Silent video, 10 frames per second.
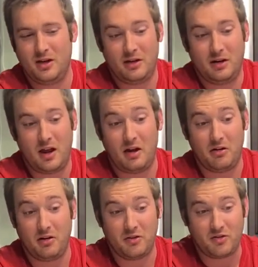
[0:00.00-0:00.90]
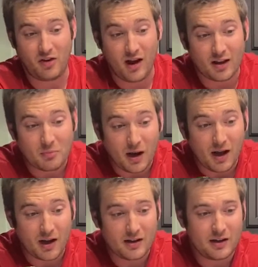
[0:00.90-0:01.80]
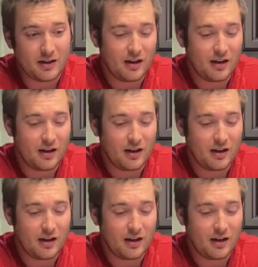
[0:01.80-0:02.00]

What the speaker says: I don't know the science behind it.